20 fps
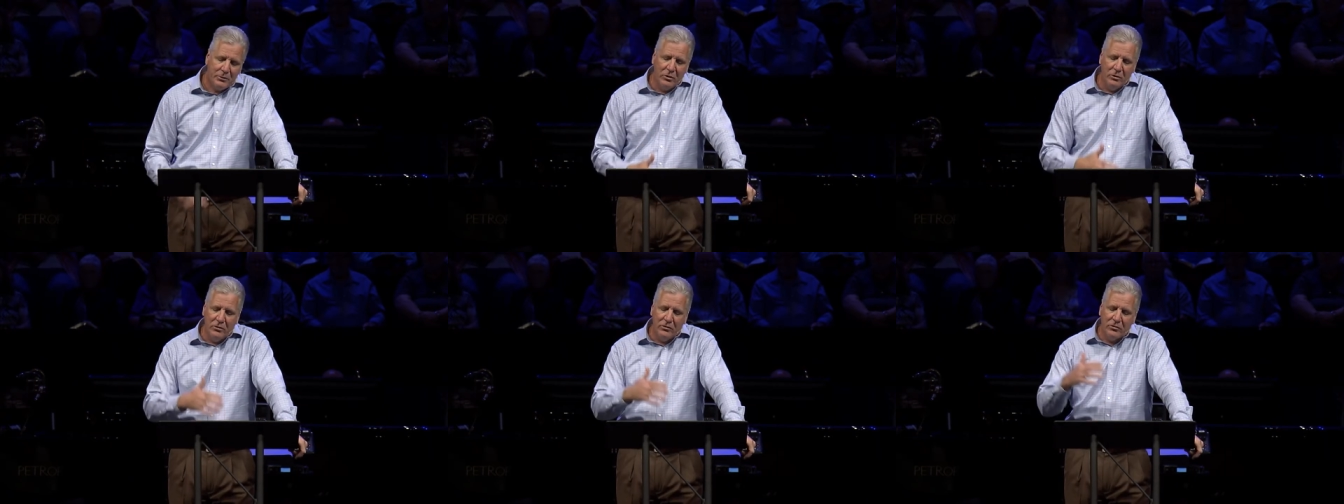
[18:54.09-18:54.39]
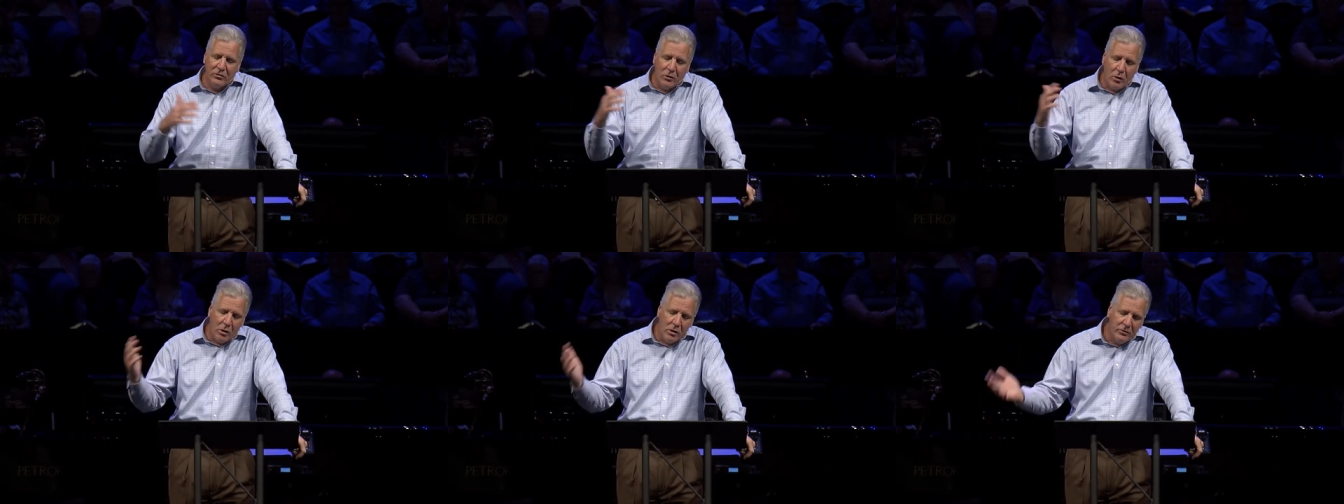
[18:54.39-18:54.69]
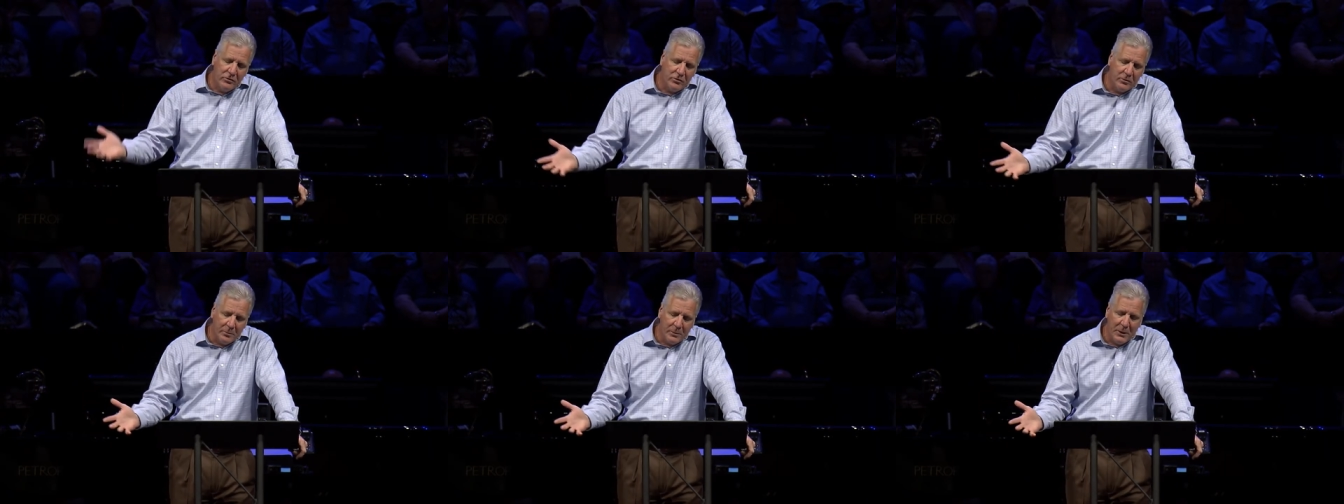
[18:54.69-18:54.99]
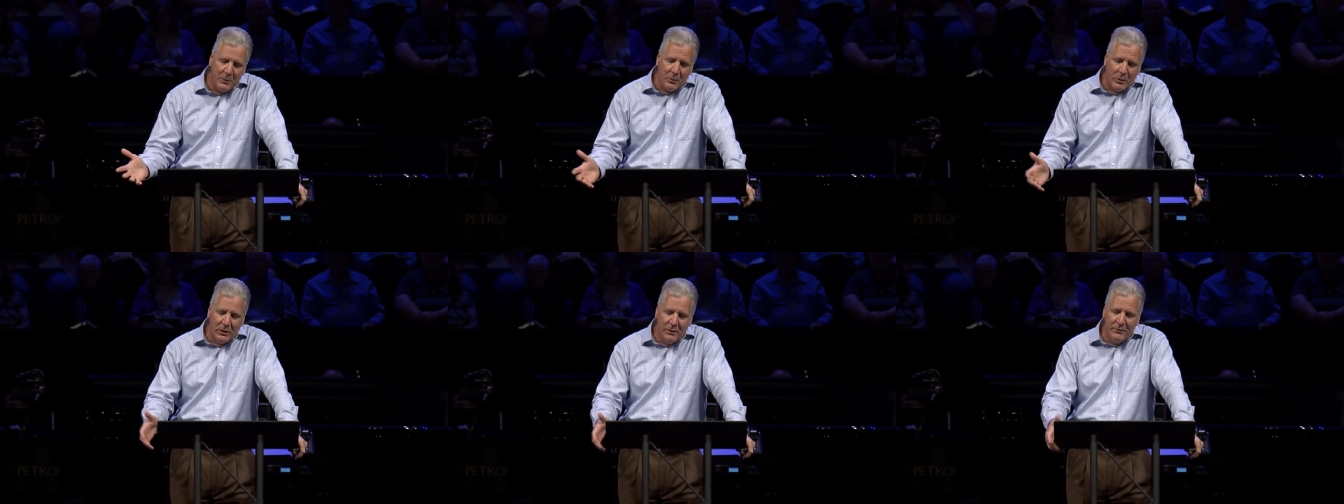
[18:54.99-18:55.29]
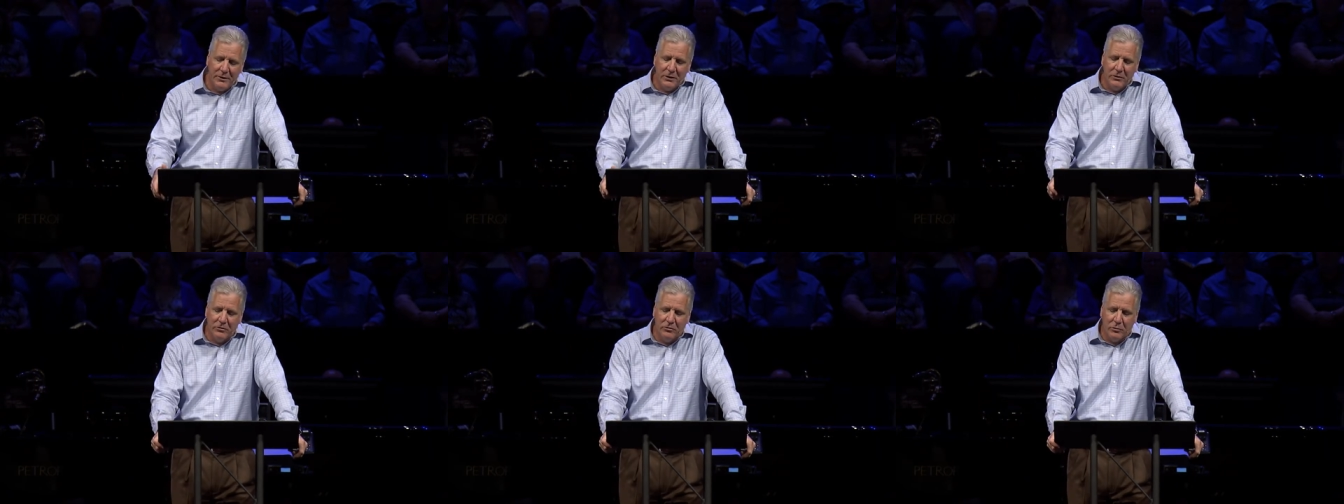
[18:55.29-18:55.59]
to discourage the people
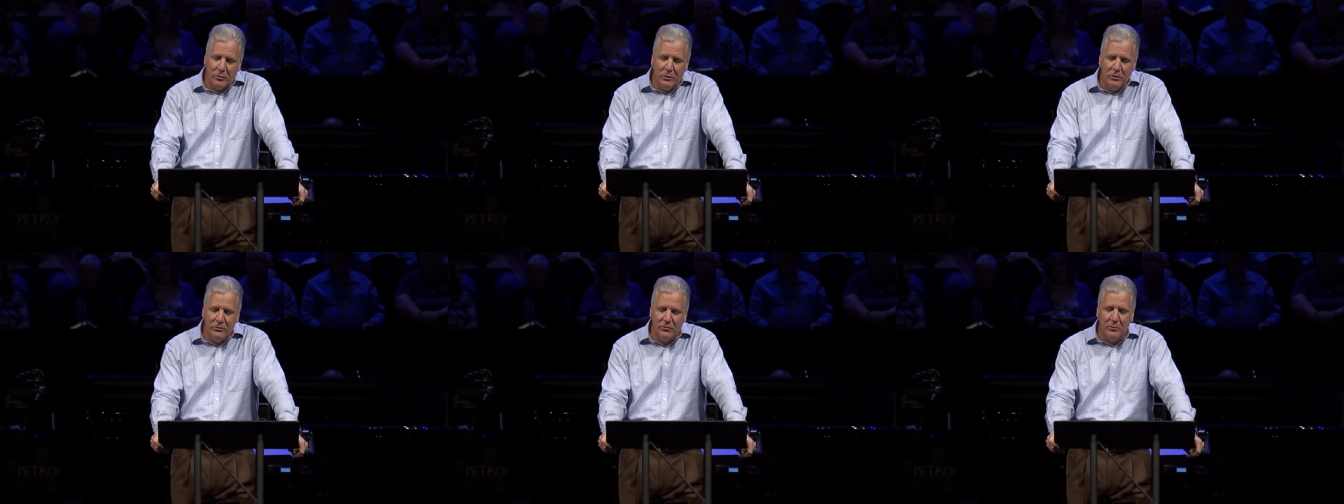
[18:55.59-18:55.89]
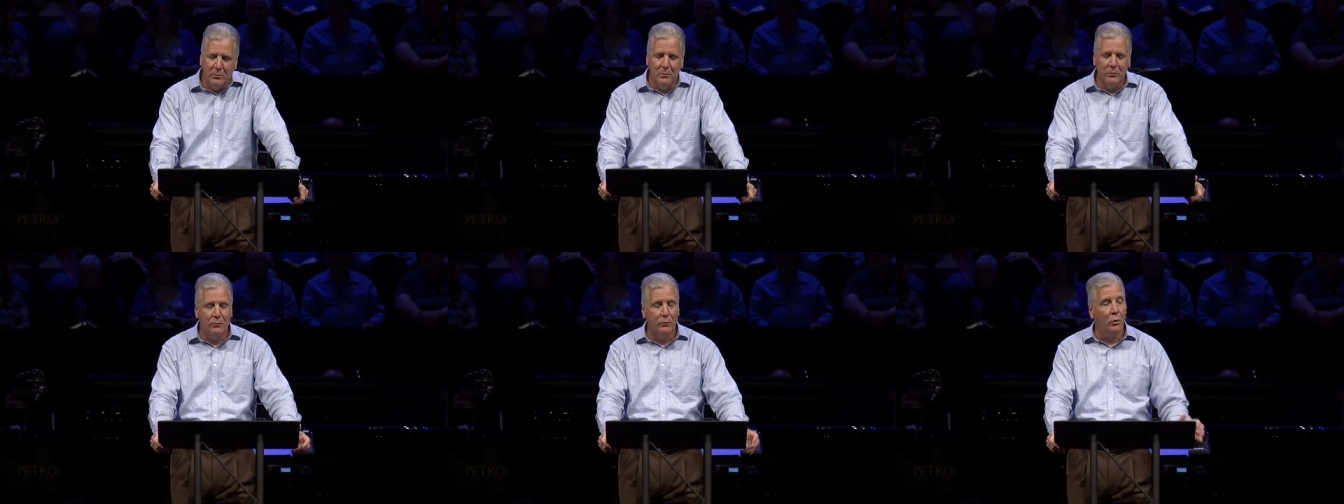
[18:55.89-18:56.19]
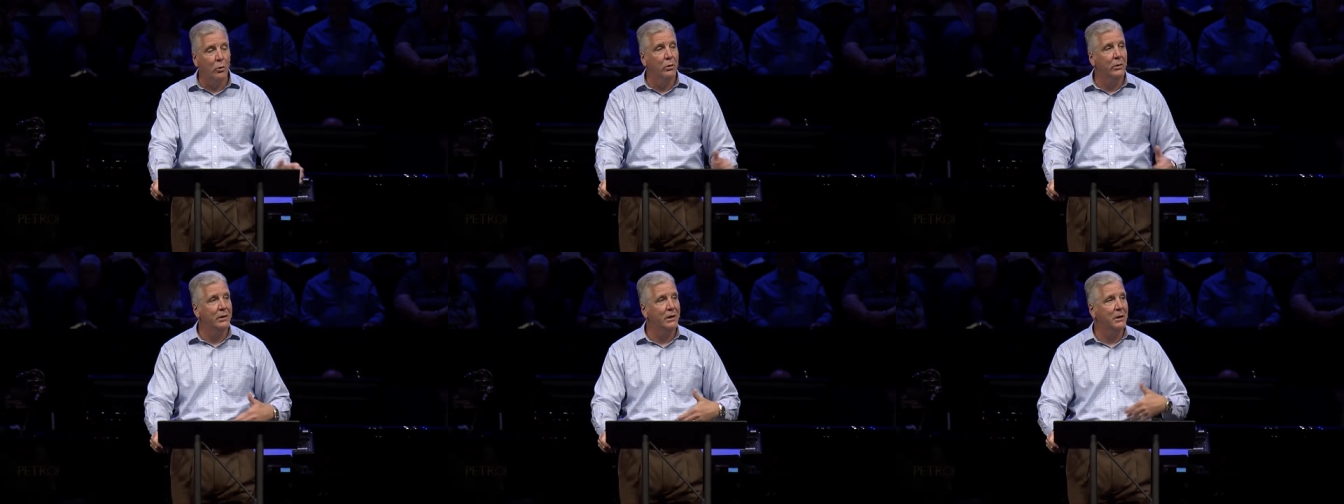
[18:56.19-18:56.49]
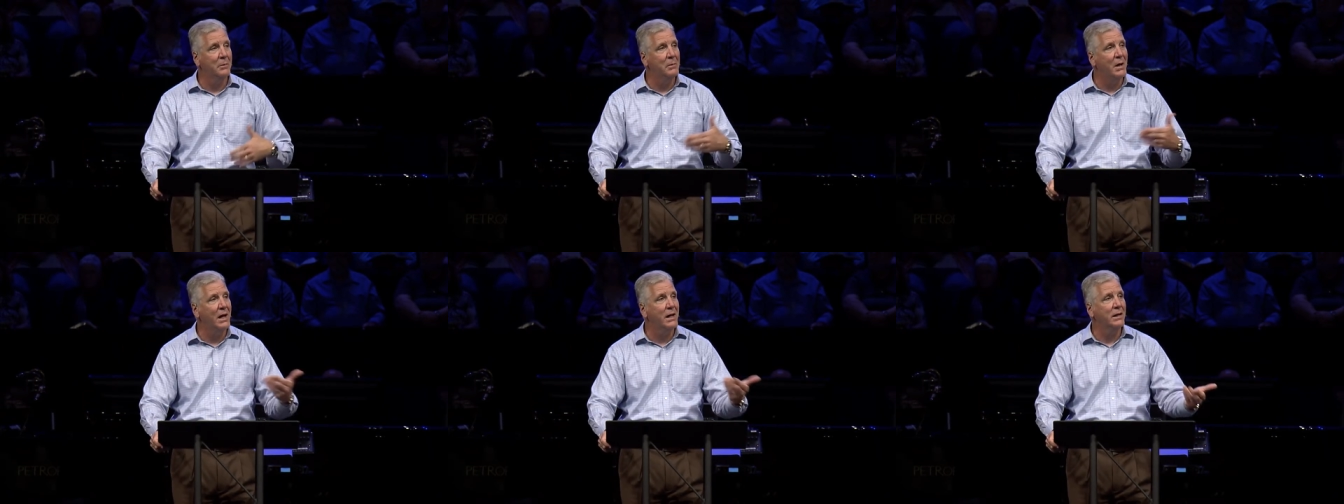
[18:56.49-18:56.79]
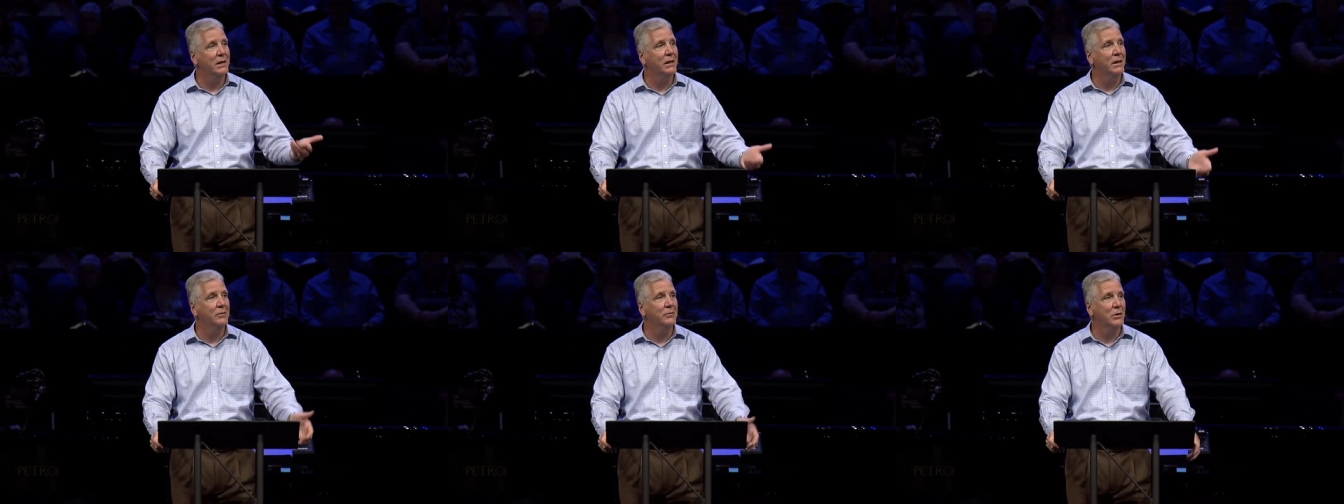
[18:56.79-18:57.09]
living in Jerusalem before Nehemiah
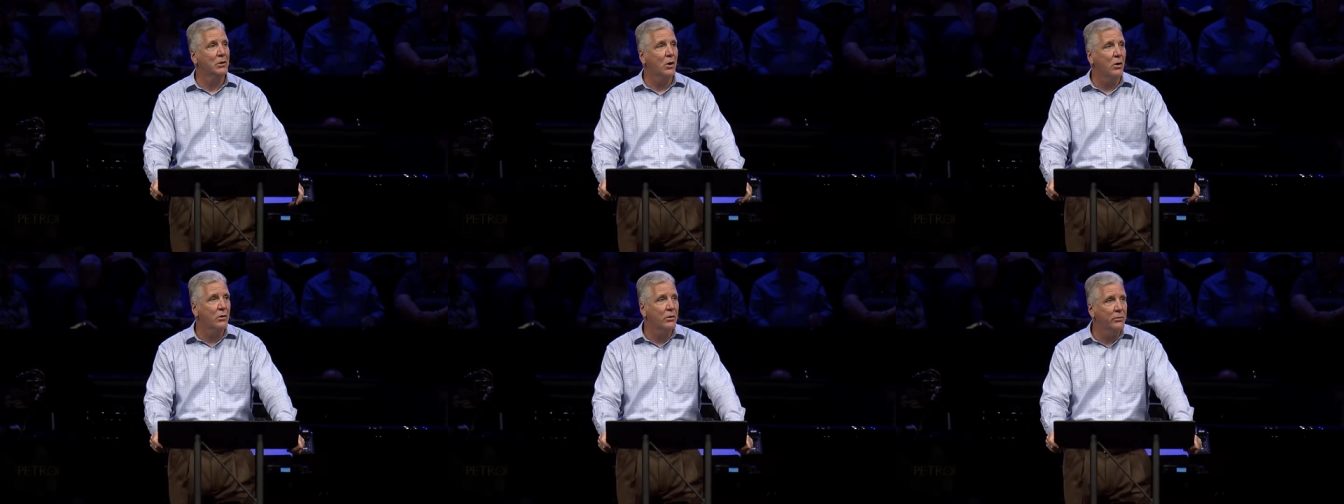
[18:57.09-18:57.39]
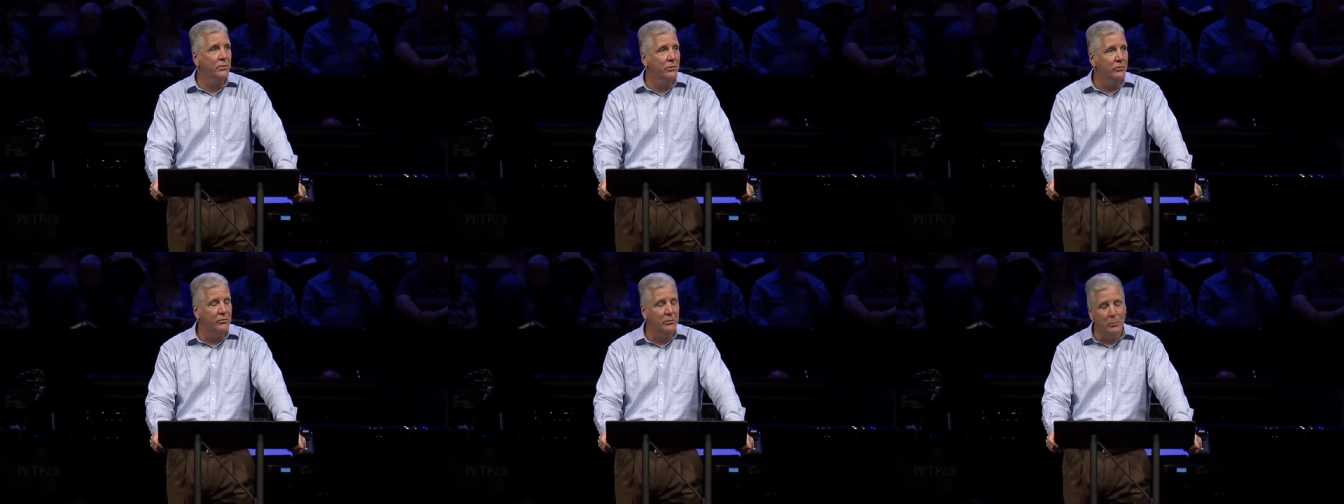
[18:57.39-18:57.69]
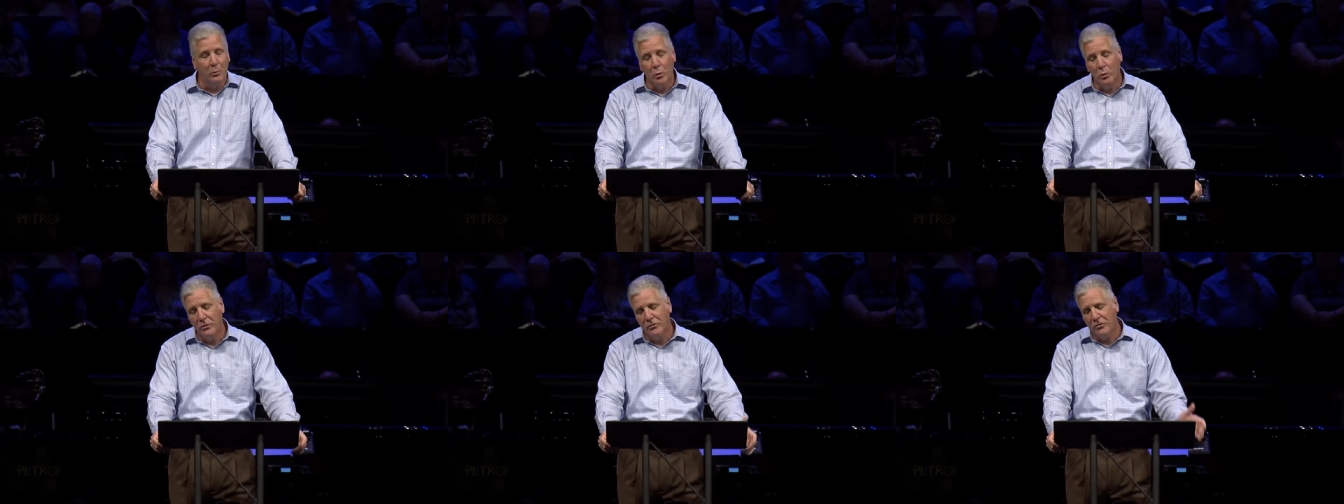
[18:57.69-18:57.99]
can even garner their support.